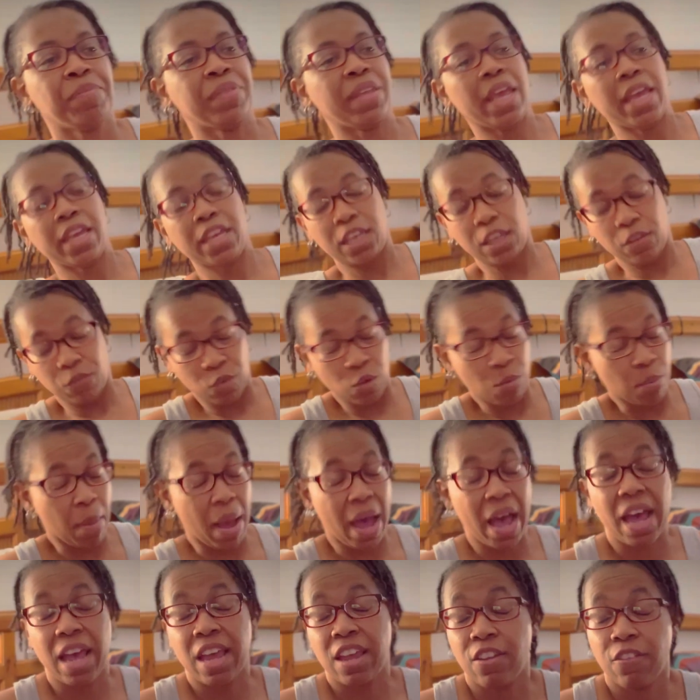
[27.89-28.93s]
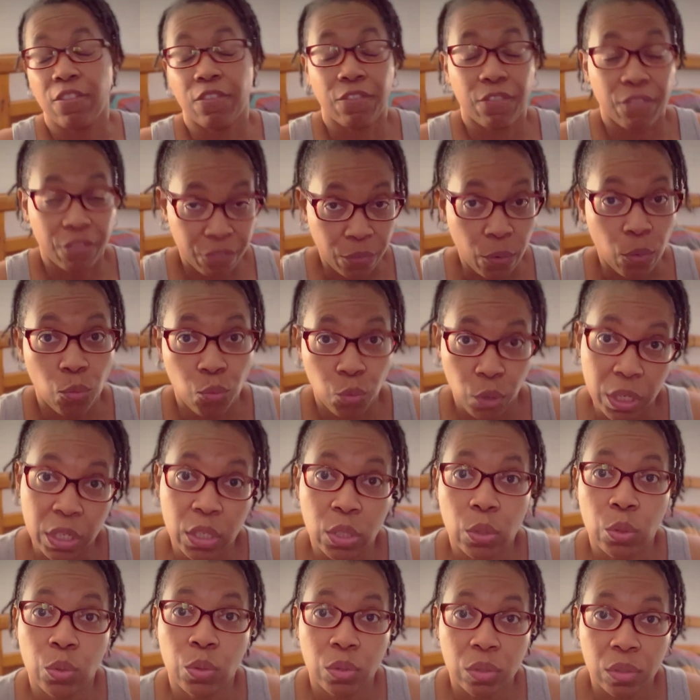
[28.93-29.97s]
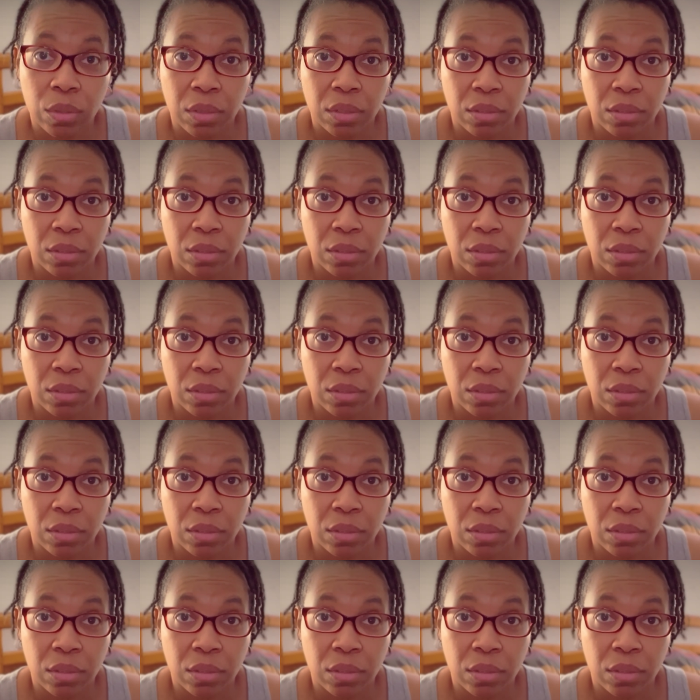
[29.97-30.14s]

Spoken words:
and give you my for real